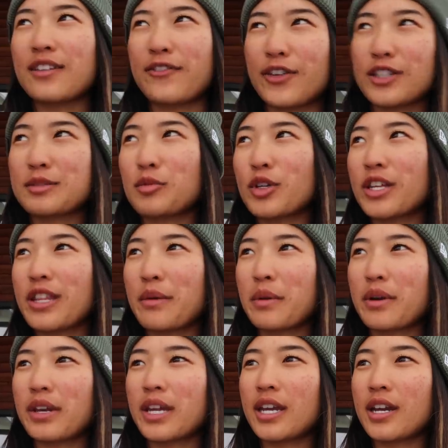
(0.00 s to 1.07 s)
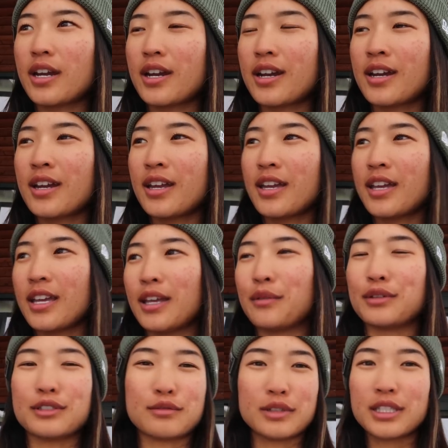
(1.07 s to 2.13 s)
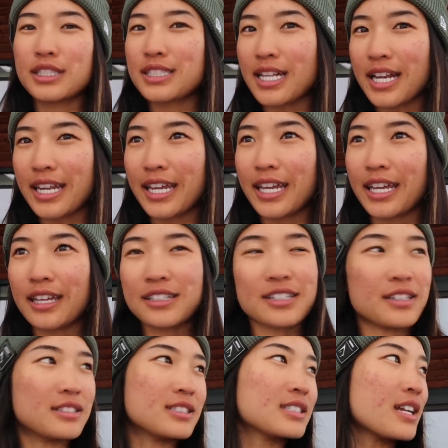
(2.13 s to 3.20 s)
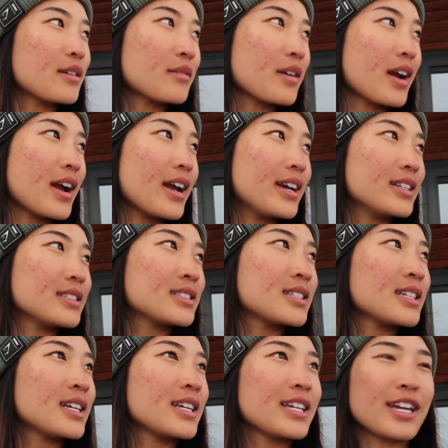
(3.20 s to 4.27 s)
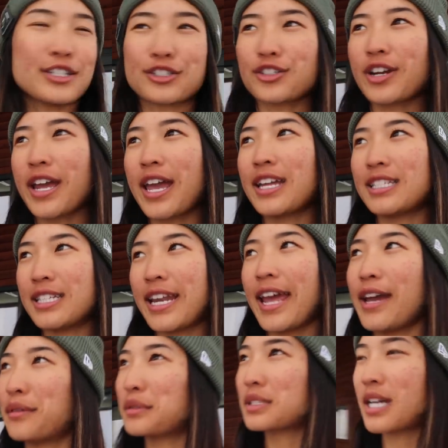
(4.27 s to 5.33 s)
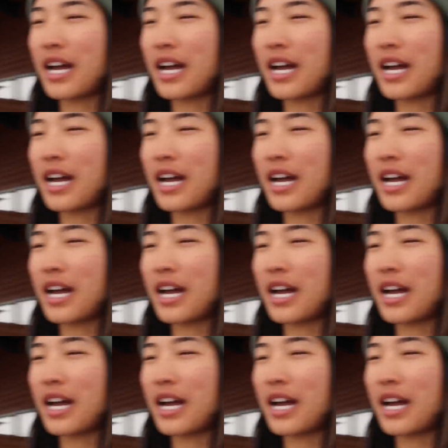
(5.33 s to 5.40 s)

the first morning that we were here, it was really sunny, saw the sunrise. Yesterday and today it was